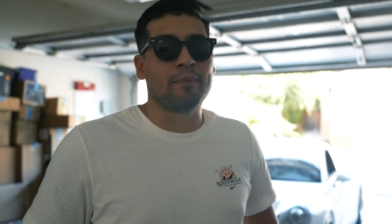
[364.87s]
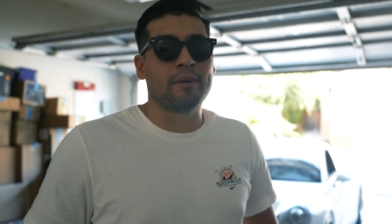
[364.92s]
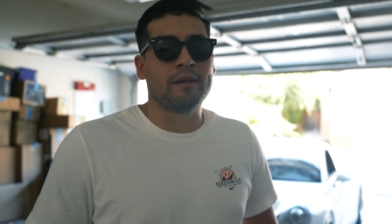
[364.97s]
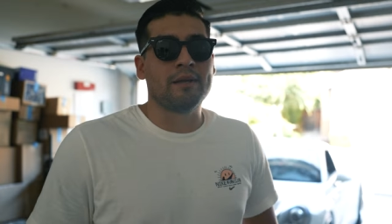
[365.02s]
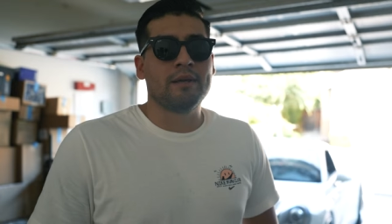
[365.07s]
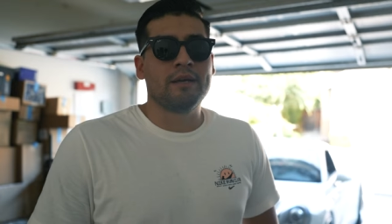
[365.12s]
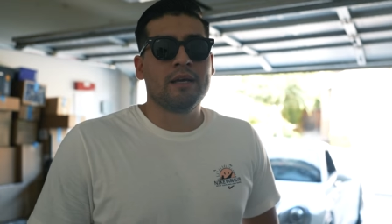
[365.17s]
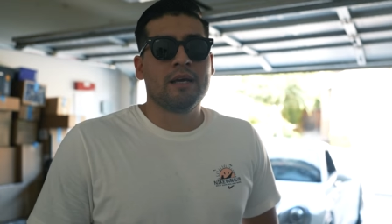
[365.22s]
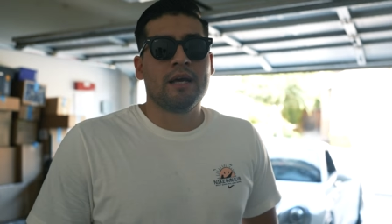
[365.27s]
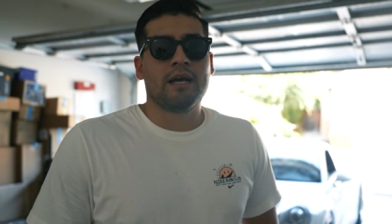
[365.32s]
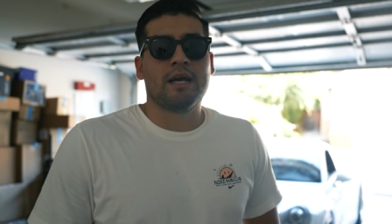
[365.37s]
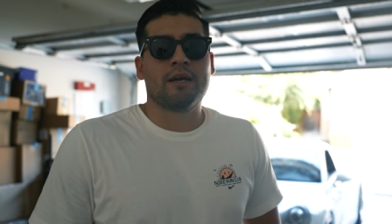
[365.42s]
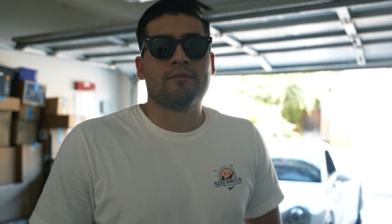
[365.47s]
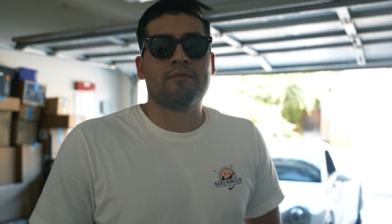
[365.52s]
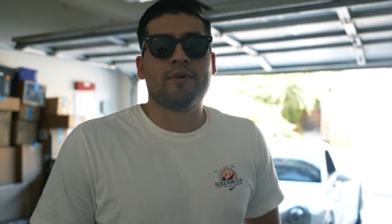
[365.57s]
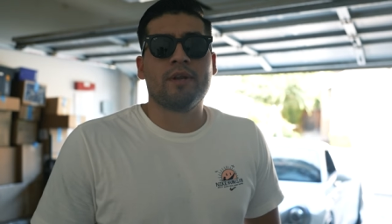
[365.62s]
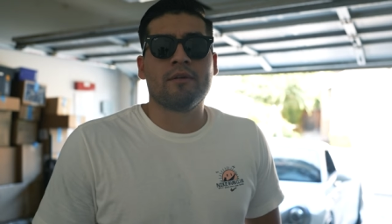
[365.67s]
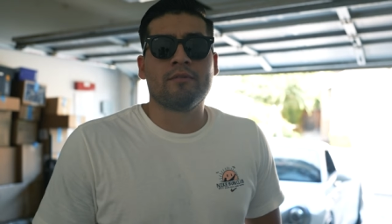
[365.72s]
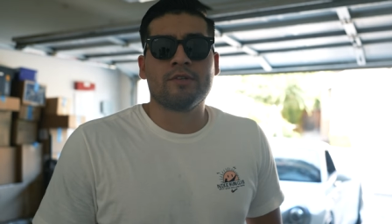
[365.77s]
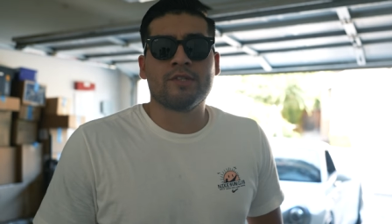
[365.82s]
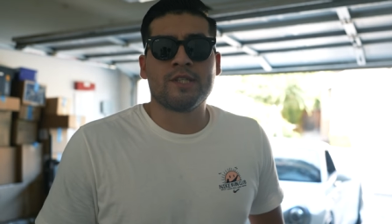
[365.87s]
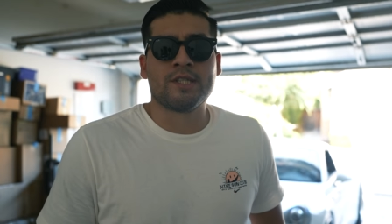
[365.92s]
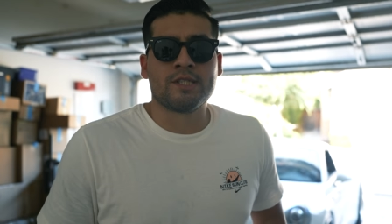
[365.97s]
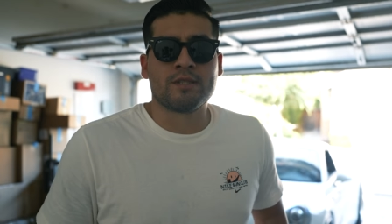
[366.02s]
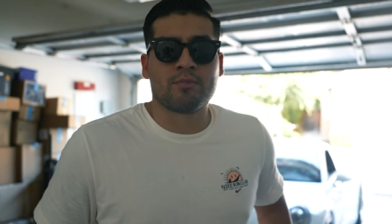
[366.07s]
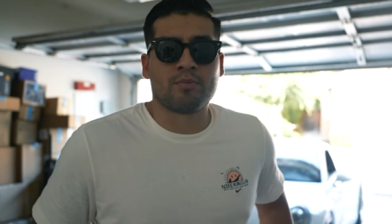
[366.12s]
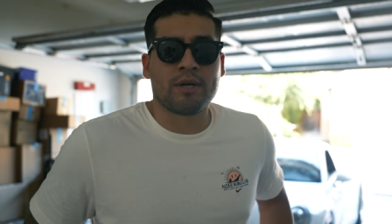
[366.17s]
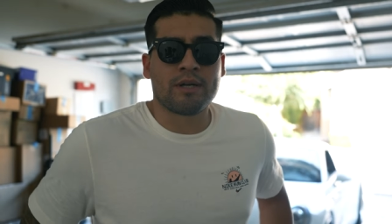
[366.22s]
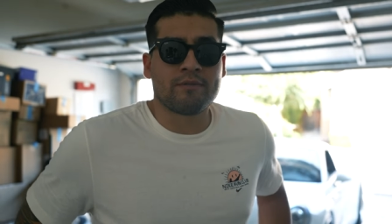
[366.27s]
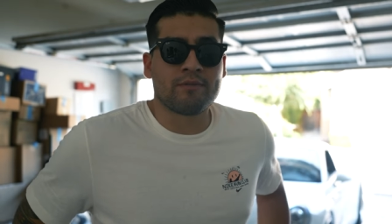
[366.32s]
but I've never changed
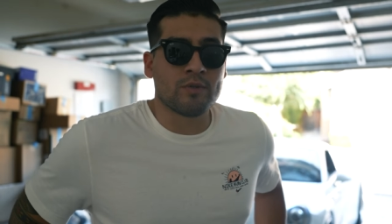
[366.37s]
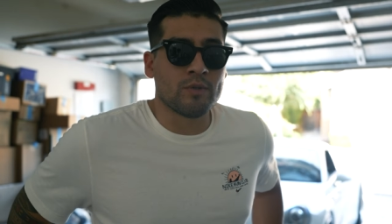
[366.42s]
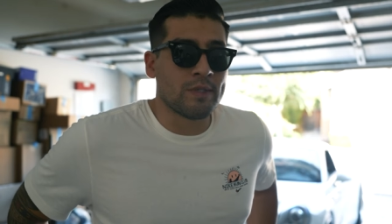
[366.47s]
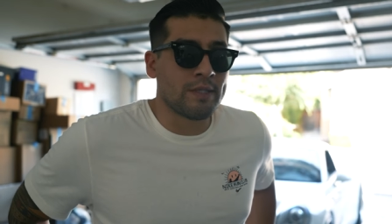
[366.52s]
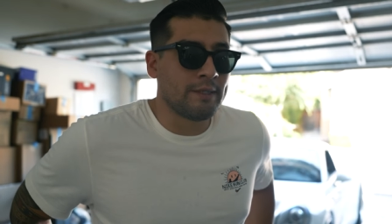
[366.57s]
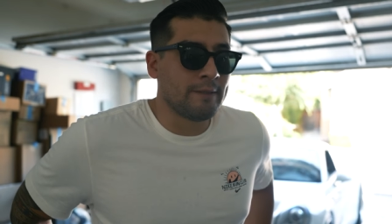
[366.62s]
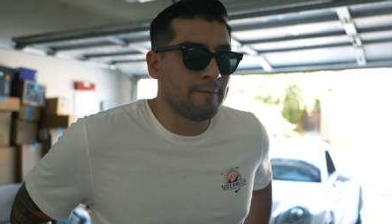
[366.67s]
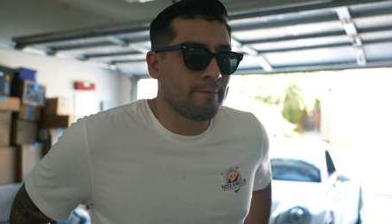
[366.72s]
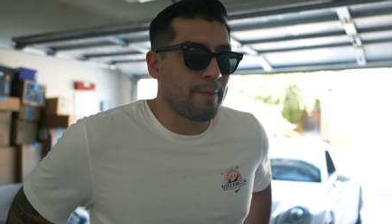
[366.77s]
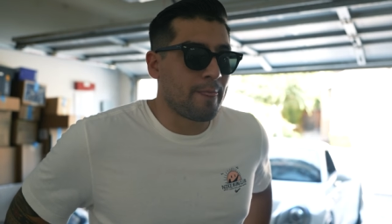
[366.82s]
a brake fluid,